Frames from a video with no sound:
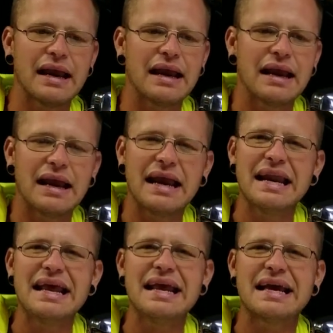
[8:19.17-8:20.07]

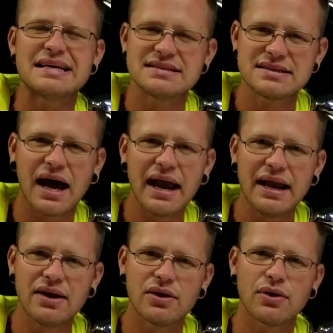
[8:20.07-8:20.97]
any insight
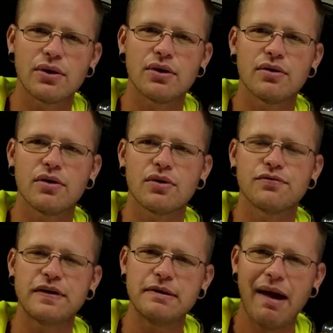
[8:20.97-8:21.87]
or
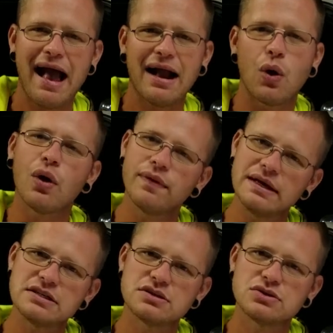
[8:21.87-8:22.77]
feedback on
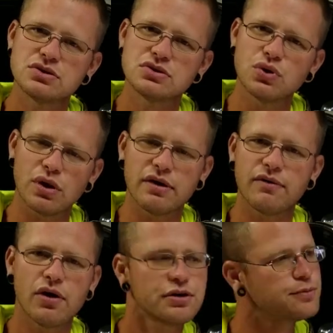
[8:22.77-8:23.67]
these torque
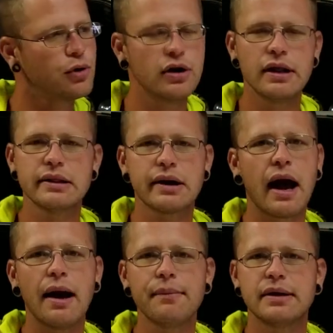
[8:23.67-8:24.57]
converters, put it in the
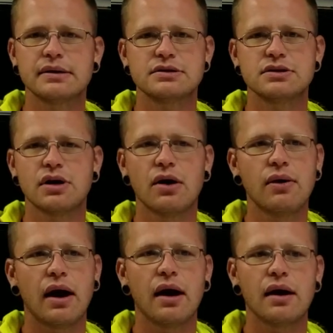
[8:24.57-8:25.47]
comments.
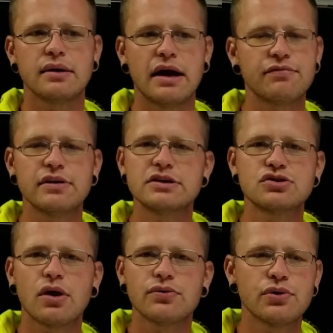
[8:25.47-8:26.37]
Definitely
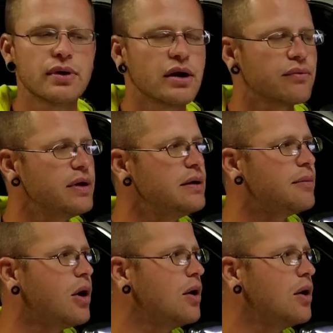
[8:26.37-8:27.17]
scroll through there and read them all.